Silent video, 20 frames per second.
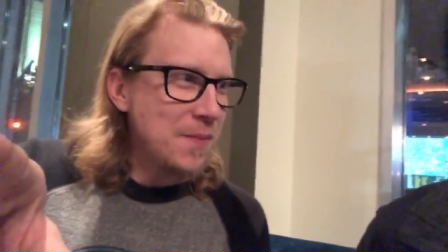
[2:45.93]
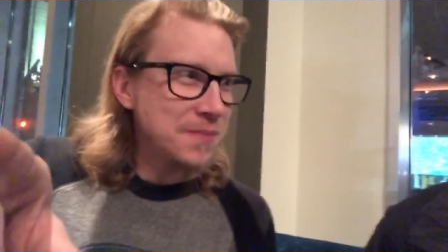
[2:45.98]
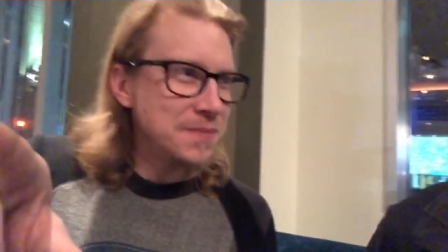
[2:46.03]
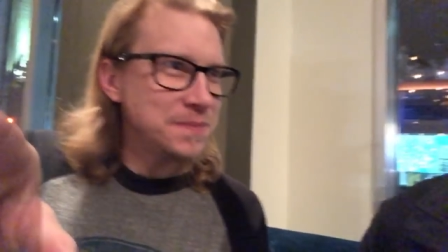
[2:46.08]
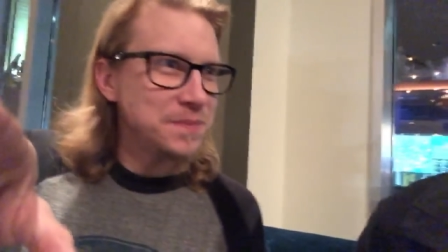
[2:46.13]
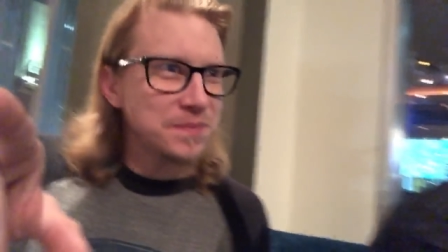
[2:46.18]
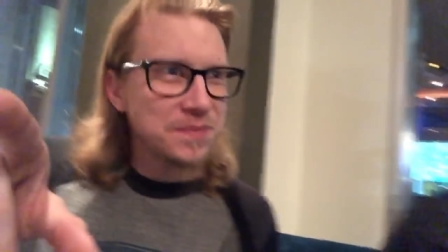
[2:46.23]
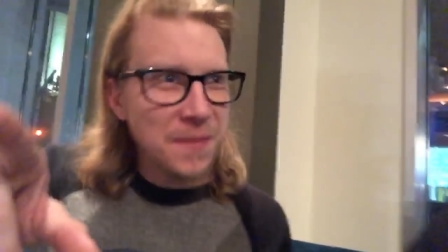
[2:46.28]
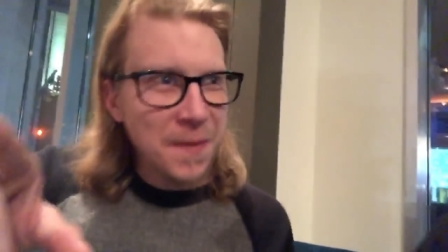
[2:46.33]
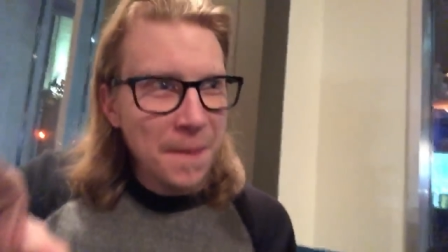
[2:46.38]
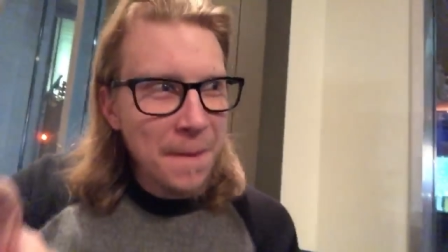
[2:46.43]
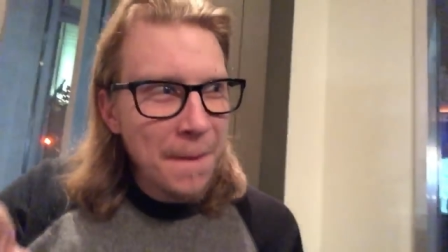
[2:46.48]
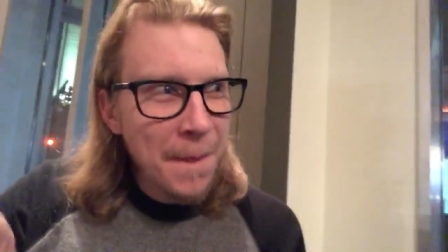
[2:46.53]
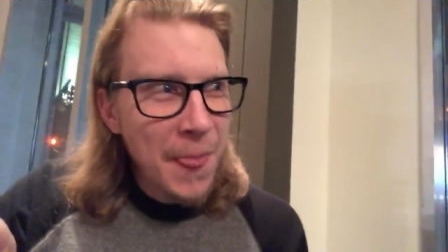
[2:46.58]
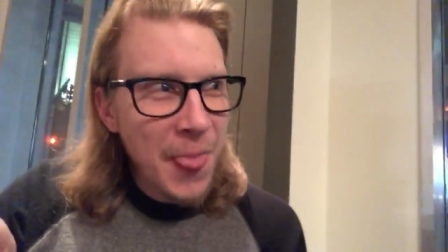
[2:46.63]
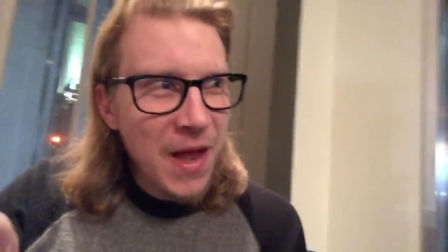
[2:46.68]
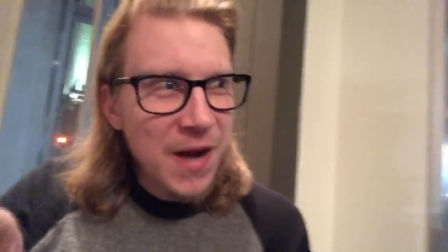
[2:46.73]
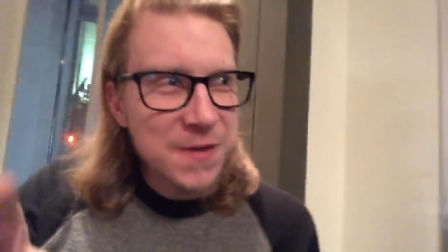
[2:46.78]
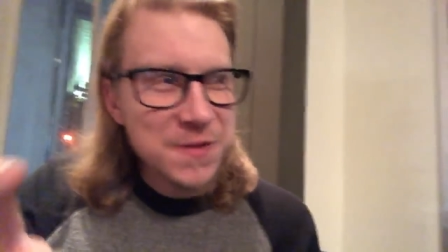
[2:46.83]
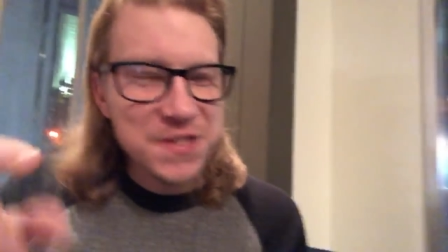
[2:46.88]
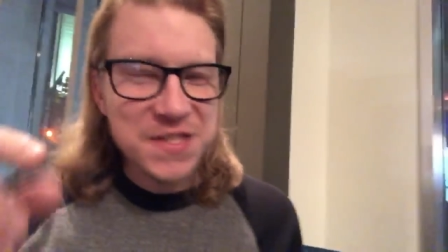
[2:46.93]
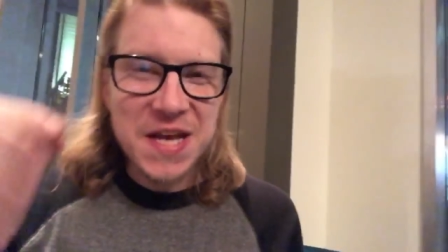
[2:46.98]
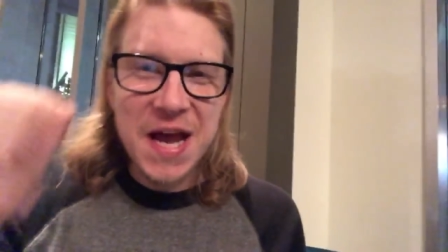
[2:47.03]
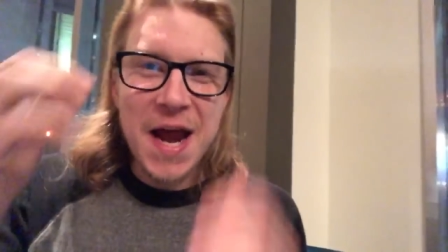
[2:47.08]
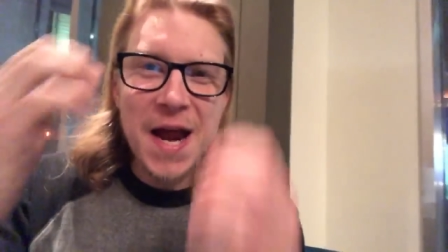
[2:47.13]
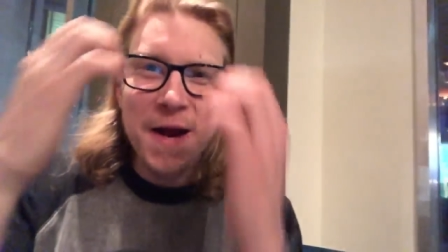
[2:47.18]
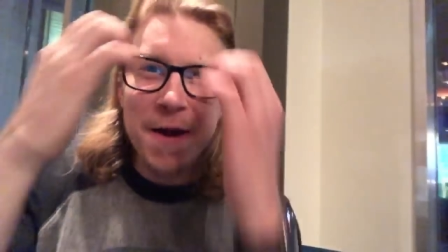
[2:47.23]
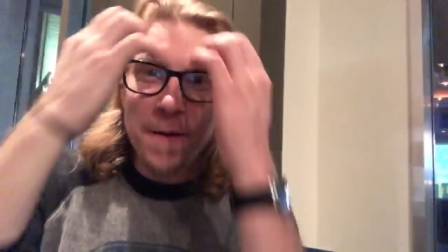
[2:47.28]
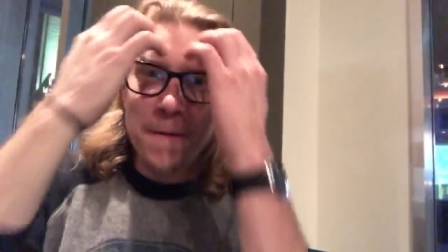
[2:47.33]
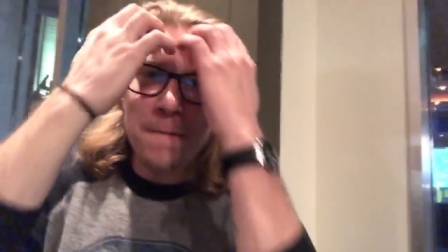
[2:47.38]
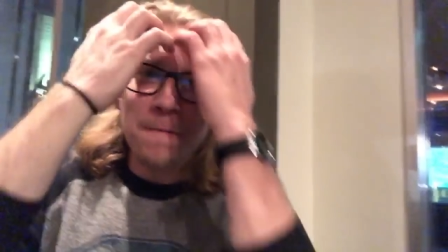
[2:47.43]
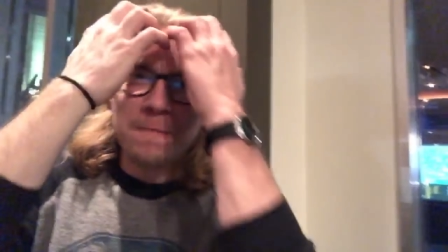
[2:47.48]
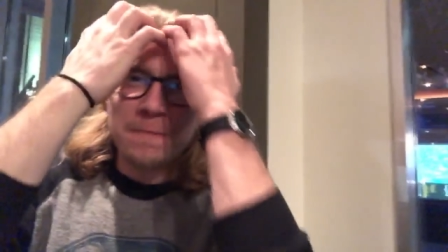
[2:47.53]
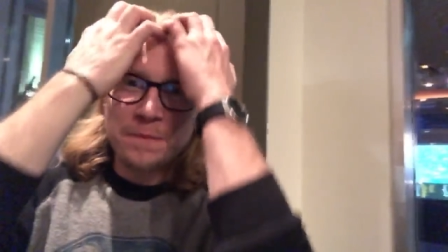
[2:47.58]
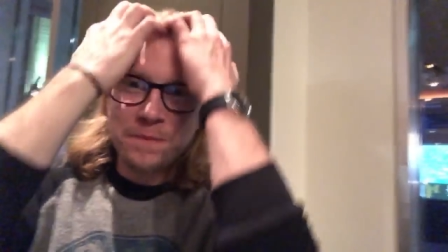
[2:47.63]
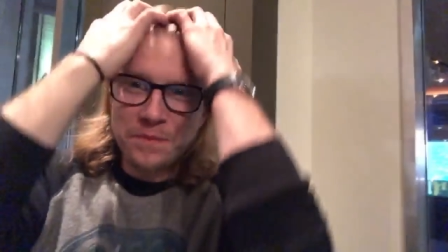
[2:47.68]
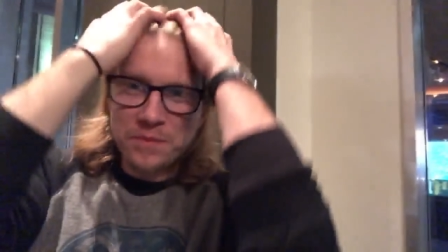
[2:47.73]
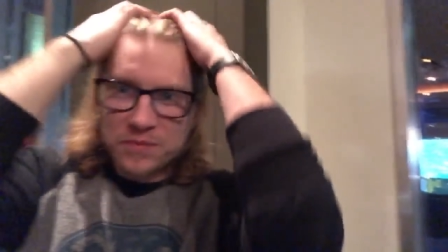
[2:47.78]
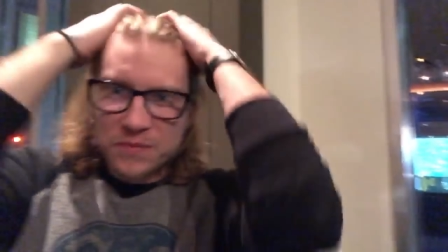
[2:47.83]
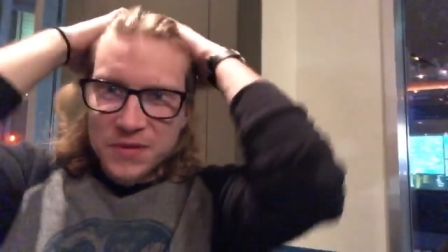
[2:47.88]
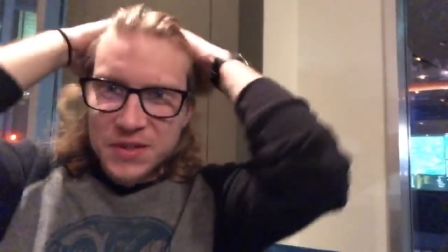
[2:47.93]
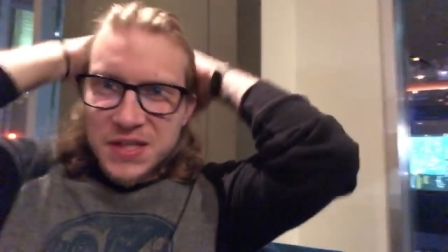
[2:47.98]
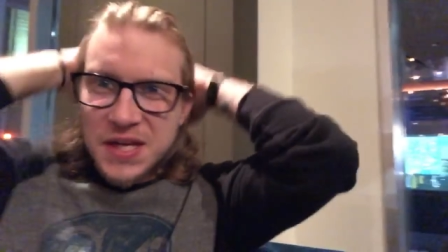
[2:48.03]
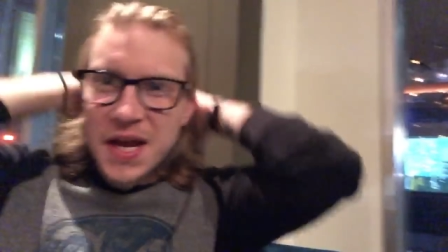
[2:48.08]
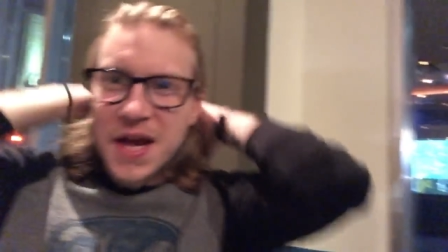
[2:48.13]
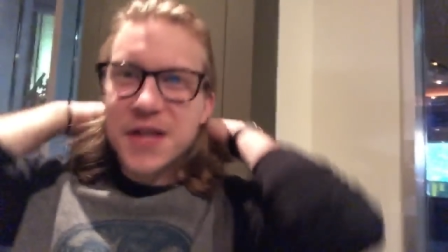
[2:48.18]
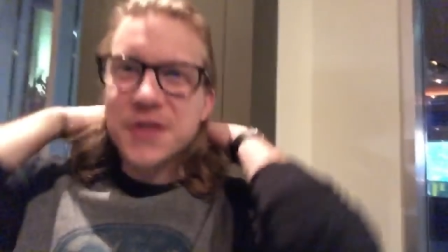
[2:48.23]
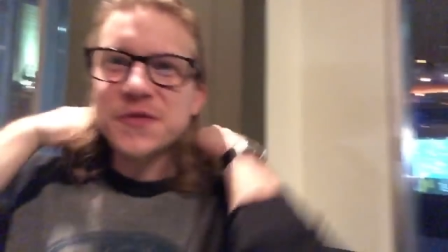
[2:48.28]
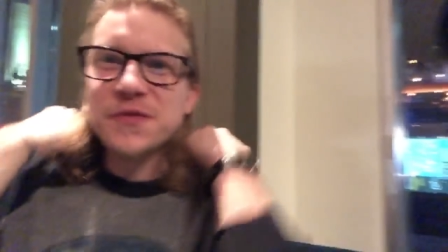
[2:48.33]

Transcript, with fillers: Zach's. Zach? Z H